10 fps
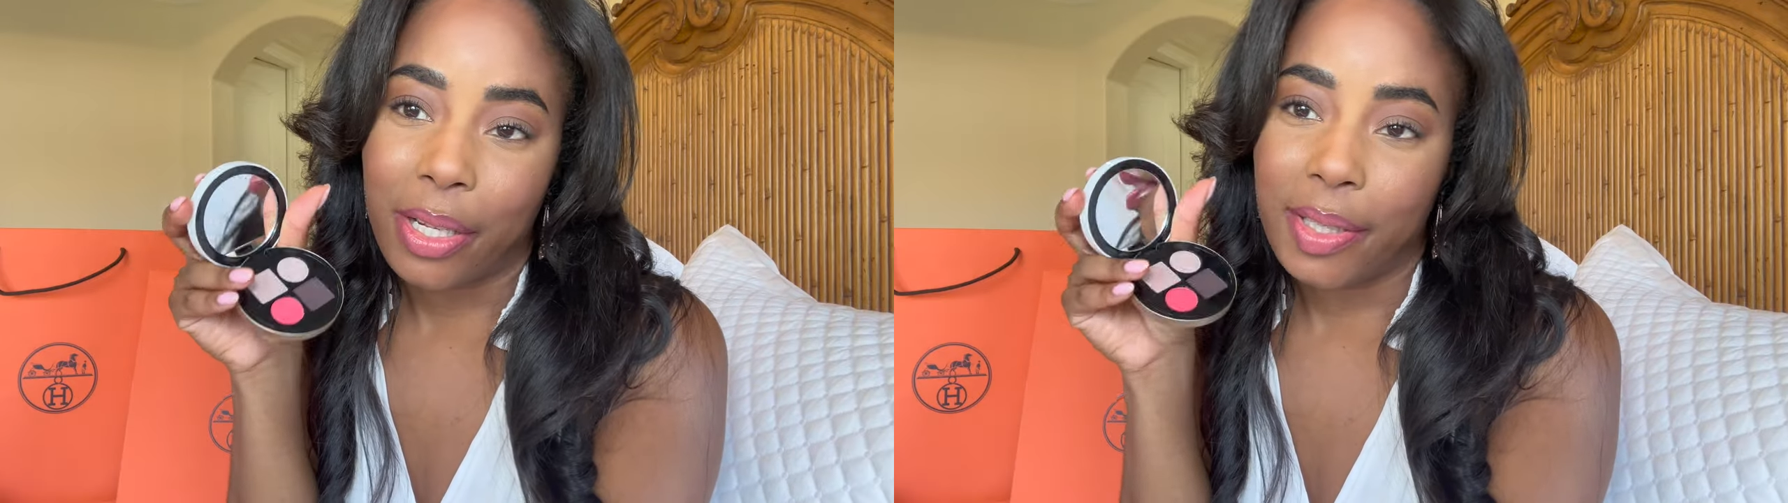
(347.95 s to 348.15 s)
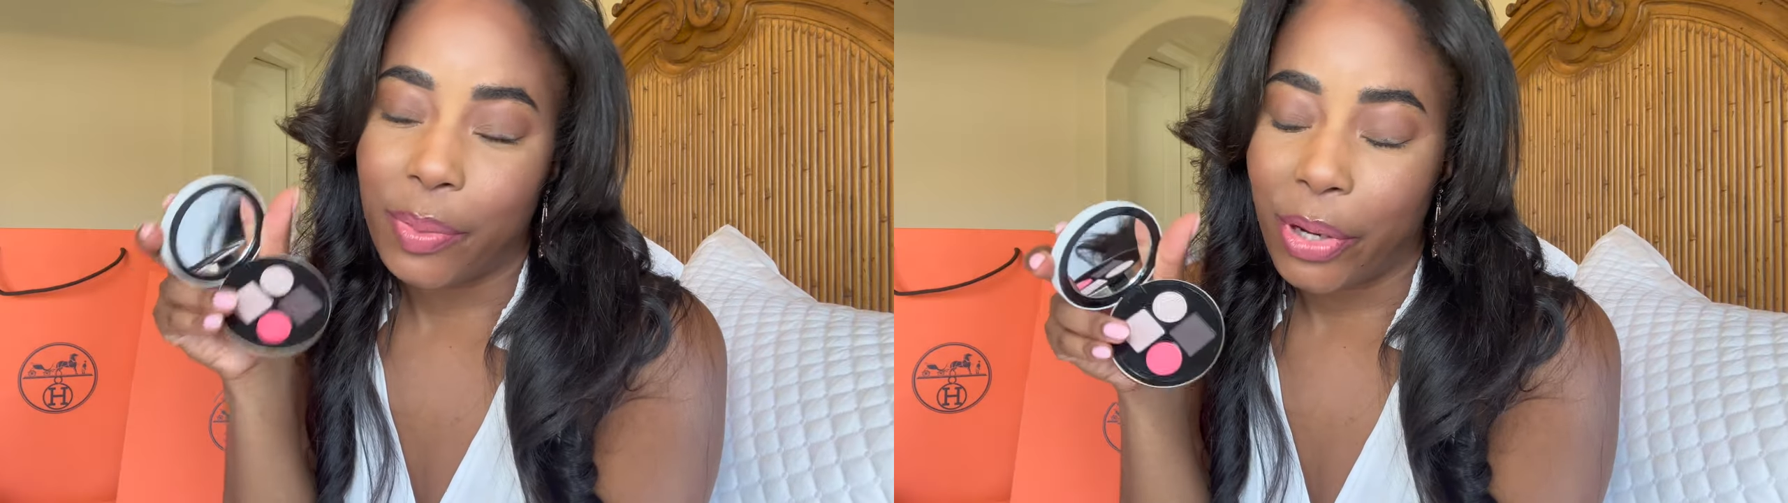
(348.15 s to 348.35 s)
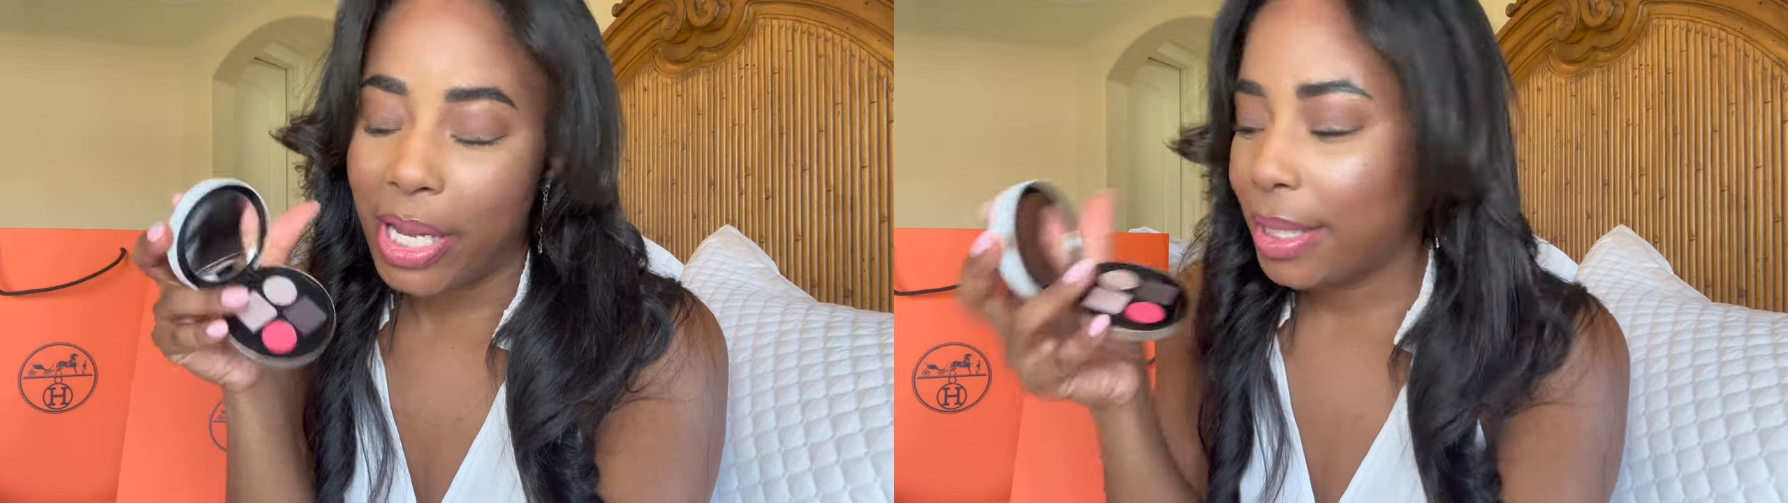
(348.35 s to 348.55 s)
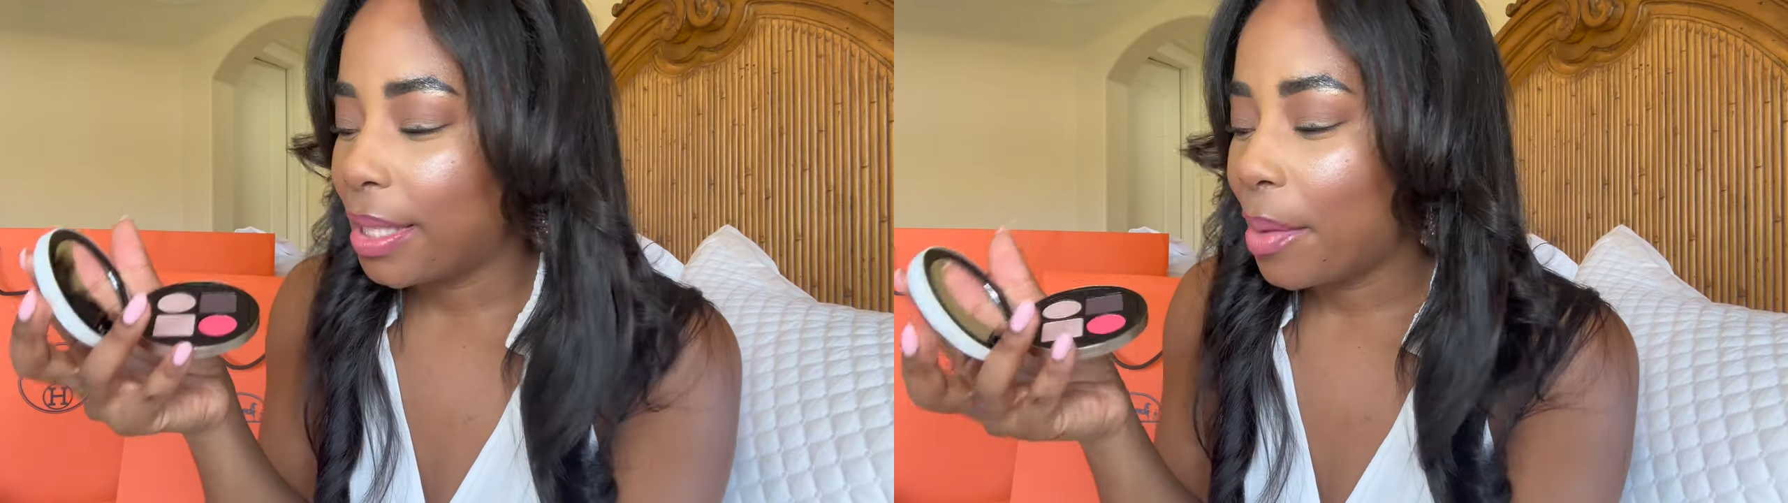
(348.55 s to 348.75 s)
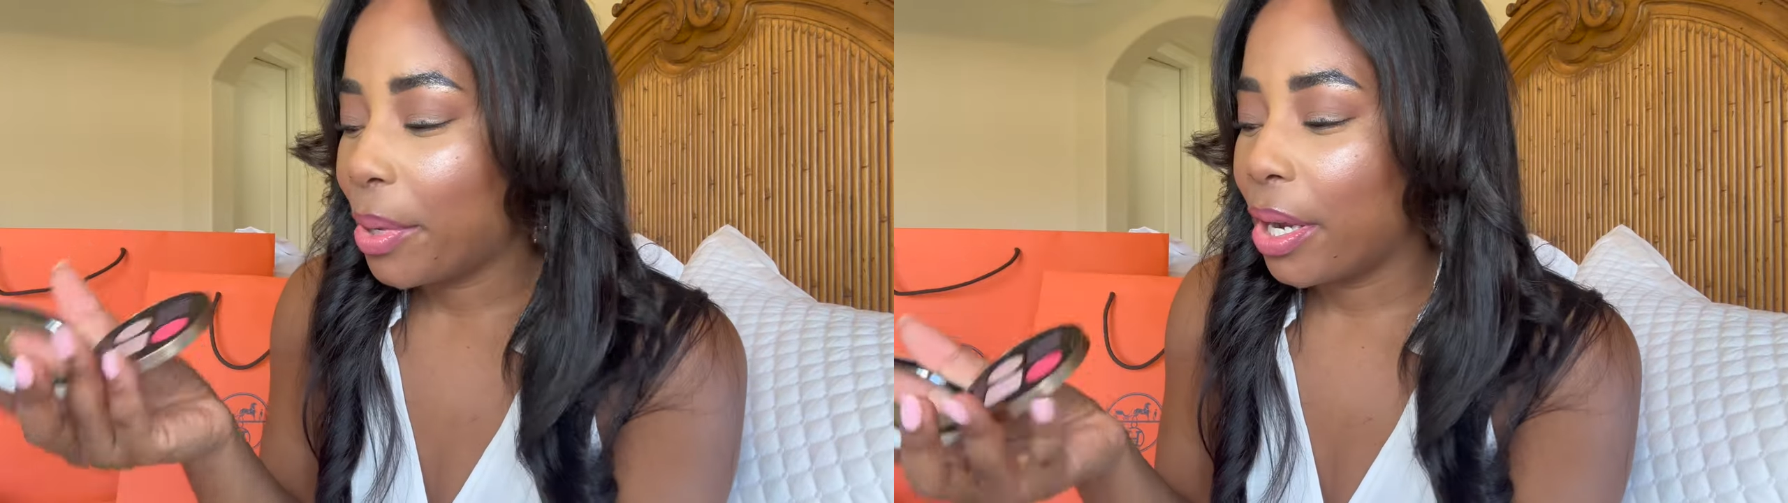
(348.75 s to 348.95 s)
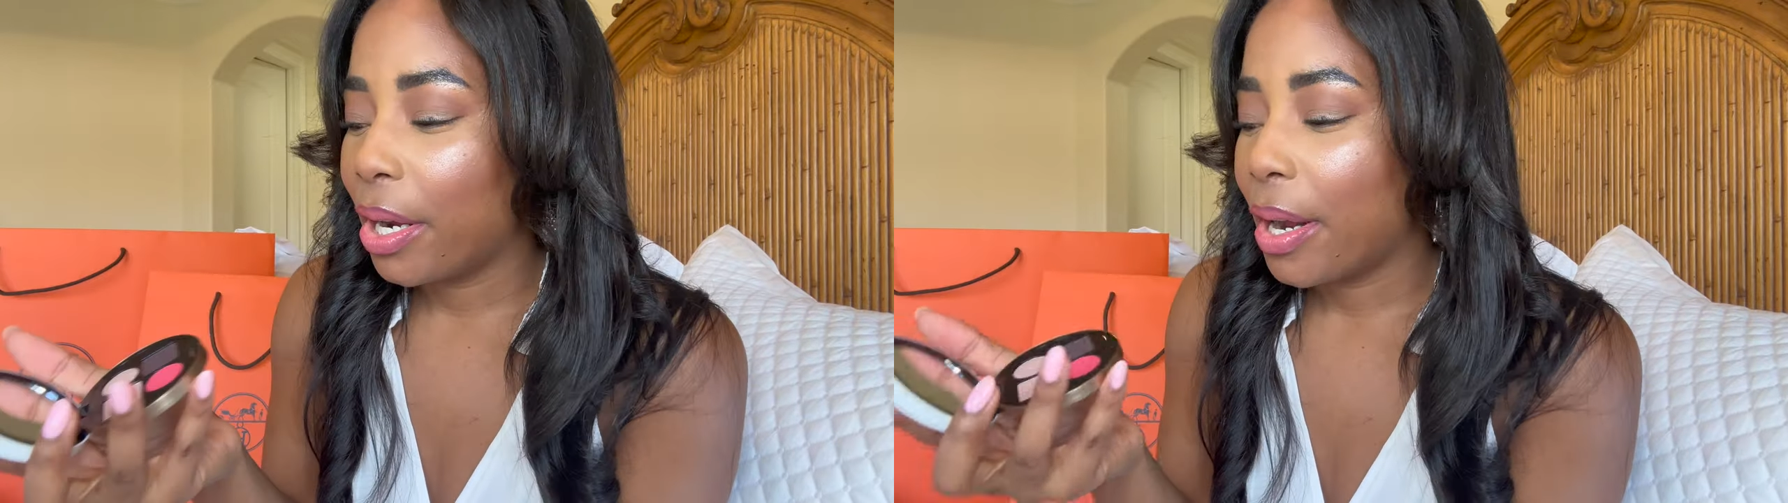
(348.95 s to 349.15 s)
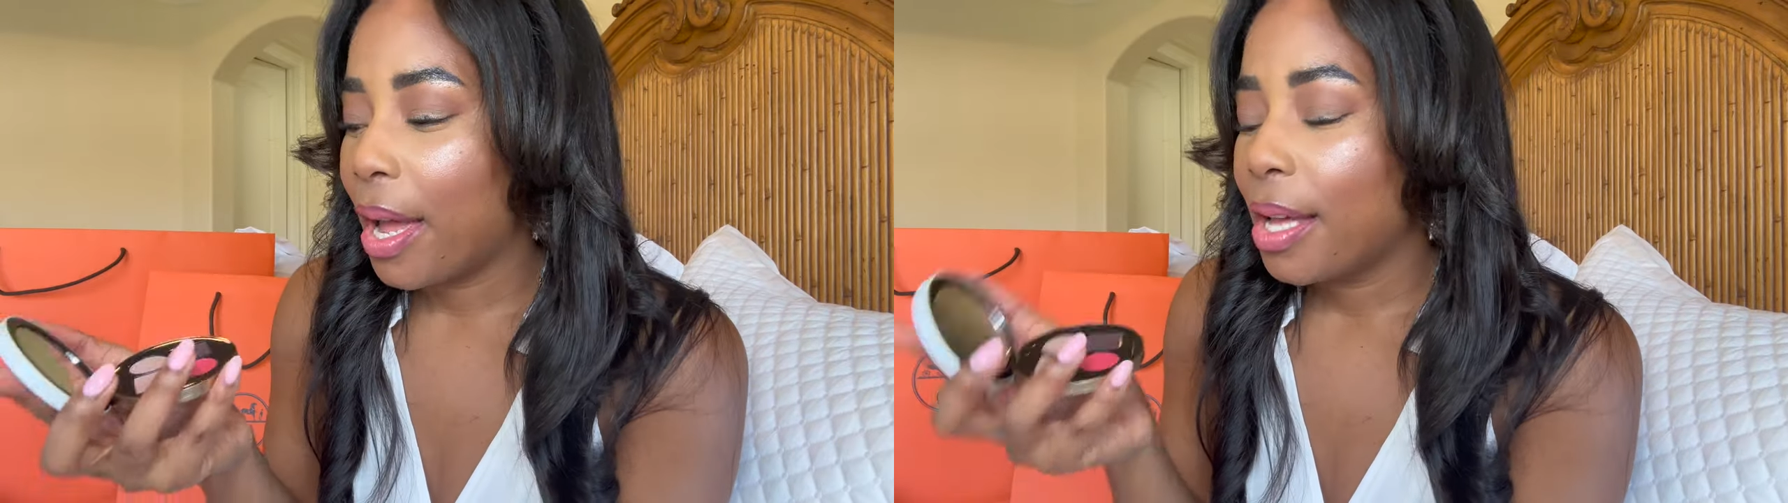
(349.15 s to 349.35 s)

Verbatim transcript: spring, summer.